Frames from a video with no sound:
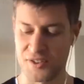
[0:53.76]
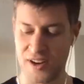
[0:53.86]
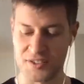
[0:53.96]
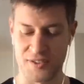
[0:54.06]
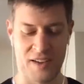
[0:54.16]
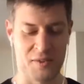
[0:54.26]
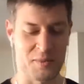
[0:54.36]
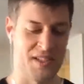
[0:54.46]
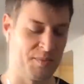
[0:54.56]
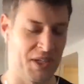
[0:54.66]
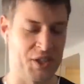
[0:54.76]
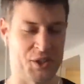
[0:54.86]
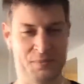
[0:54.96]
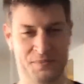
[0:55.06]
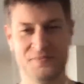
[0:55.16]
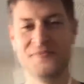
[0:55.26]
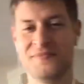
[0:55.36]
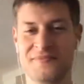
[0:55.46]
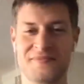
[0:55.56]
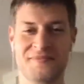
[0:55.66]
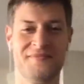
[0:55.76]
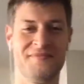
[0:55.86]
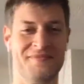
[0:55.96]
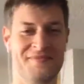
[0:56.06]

Axe, for having me. It's a pleasure. Yeah, so I know